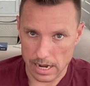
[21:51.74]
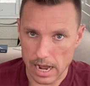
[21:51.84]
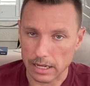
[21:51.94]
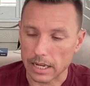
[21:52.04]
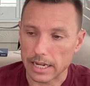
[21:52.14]

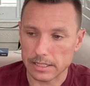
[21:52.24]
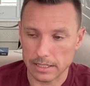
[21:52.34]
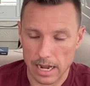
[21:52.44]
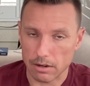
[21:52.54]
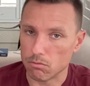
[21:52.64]
I'd
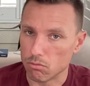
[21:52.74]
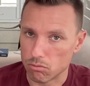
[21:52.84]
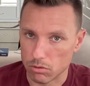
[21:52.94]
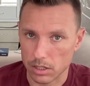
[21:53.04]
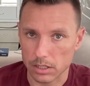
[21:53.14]

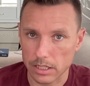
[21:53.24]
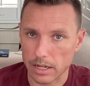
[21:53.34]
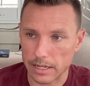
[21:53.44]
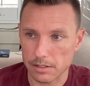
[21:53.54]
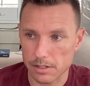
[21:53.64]
really
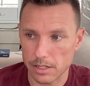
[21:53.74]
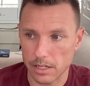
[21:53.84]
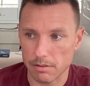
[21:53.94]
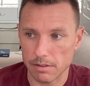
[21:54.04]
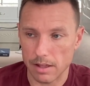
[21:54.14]
like to
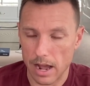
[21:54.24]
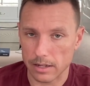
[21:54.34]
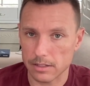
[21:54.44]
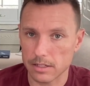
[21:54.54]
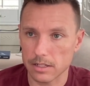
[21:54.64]
see
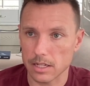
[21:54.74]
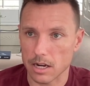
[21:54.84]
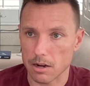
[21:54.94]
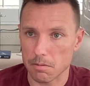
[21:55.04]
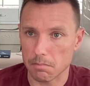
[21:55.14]
that
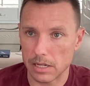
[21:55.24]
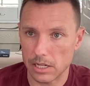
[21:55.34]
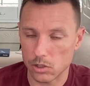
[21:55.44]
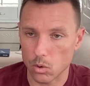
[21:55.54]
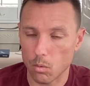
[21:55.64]

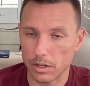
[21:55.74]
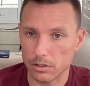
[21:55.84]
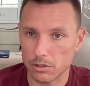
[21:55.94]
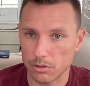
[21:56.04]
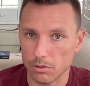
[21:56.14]
he's
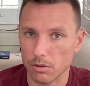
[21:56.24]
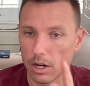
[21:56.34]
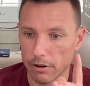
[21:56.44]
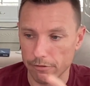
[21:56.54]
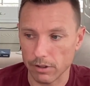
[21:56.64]
going to
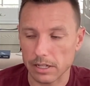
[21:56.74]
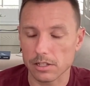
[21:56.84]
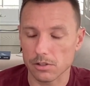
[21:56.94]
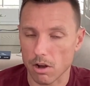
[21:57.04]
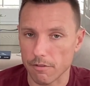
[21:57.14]
flex
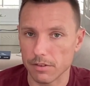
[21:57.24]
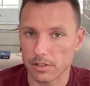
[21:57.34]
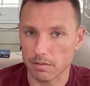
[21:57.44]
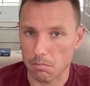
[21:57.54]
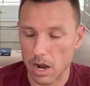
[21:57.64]
his
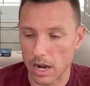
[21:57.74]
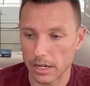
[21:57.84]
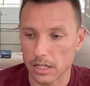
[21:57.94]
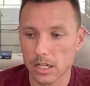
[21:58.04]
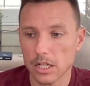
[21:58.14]
offensive
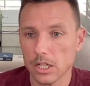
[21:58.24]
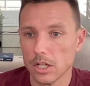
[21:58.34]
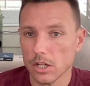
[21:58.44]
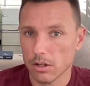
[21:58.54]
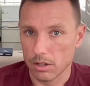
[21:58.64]
mind
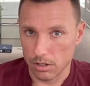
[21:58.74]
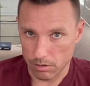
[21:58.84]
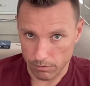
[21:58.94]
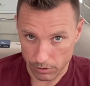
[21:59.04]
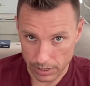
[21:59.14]

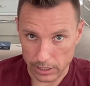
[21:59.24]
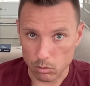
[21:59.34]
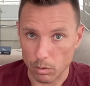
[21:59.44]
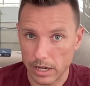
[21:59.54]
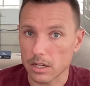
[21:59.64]
for the next
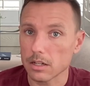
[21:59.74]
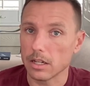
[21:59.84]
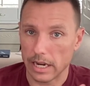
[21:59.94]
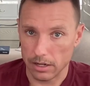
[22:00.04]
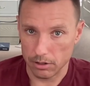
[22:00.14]
week
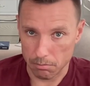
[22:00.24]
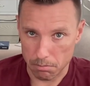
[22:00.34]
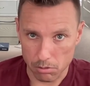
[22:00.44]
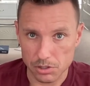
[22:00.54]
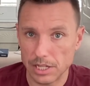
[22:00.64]
into the
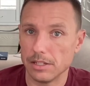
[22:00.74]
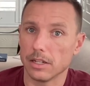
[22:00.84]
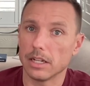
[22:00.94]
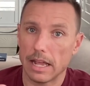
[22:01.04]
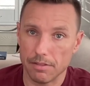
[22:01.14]

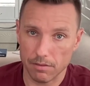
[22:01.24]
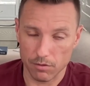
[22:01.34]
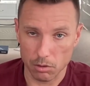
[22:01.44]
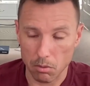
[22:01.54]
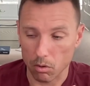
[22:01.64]
postseason and then
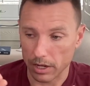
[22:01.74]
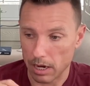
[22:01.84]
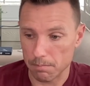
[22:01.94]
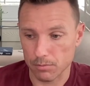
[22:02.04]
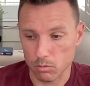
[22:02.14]
for the bowl
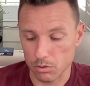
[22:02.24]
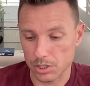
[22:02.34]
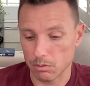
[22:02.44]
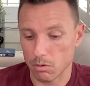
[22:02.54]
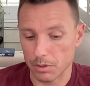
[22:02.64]
game. We'll
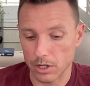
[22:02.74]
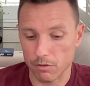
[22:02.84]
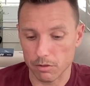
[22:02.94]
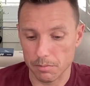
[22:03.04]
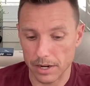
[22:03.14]
see where we go
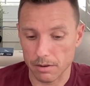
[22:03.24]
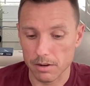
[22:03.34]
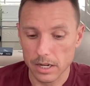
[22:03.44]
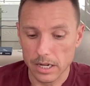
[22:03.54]
from there.